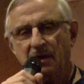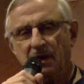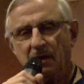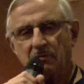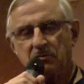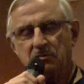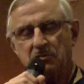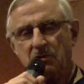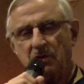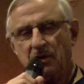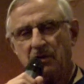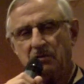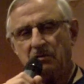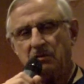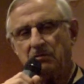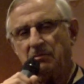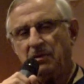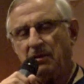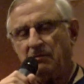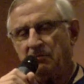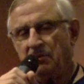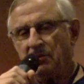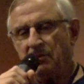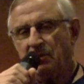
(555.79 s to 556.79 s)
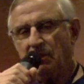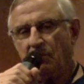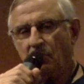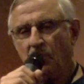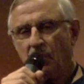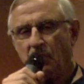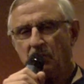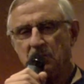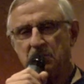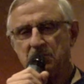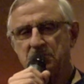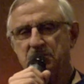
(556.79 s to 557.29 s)
I was trying to remember.
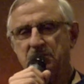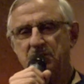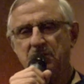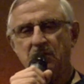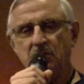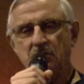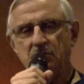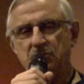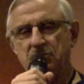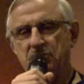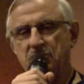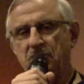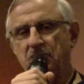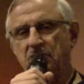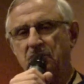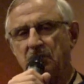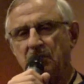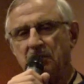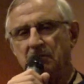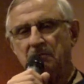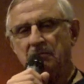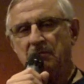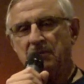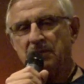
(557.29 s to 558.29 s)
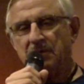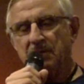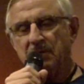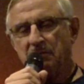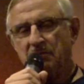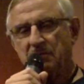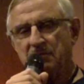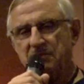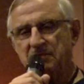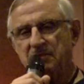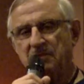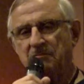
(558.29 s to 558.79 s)
One was Geo Journal, but yes. there
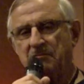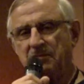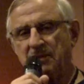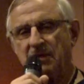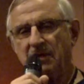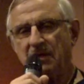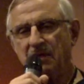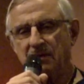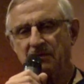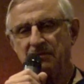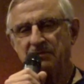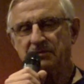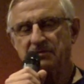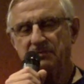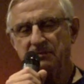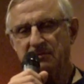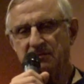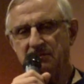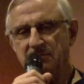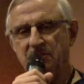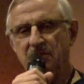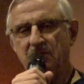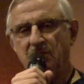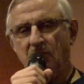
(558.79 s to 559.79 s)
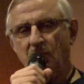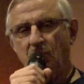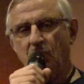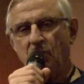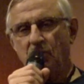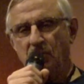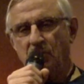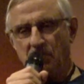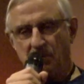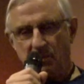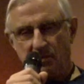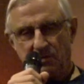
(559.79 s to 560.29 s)
was something else, Geo
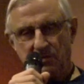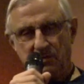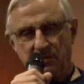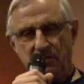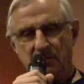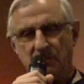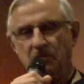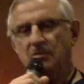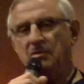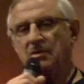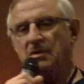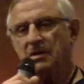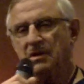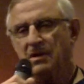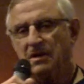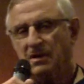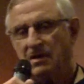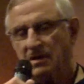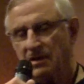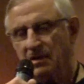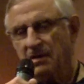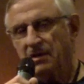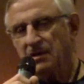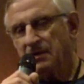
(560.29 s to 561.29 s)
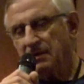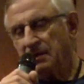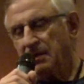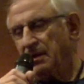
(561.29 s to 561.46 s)
World. Too. Geo World, yeah.